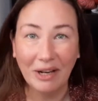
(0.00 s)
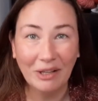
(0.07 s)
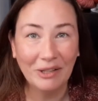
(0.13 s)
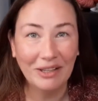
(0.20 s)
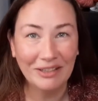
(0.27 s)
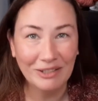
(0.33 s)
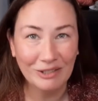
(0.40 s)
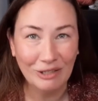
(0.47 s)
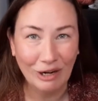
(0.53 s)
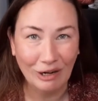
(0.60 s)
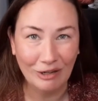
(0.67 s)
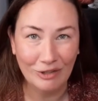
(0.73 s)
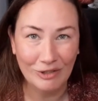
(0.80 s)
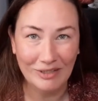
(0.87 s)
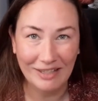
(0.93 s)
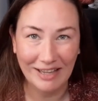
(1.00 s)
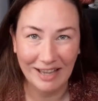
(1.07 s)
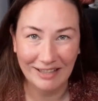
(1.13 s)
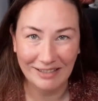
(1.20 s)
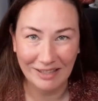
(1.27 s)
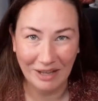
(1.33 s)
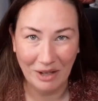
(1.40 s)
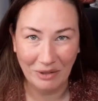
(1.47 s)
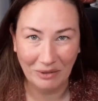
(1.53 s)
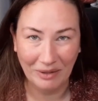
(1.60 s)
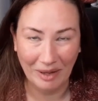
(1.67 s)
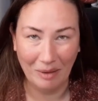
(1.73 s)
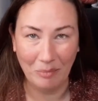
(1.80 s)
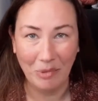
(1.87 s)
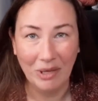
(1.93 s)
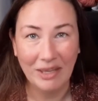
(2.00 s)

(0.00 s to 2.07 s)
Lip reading: to look at this card just in case the color name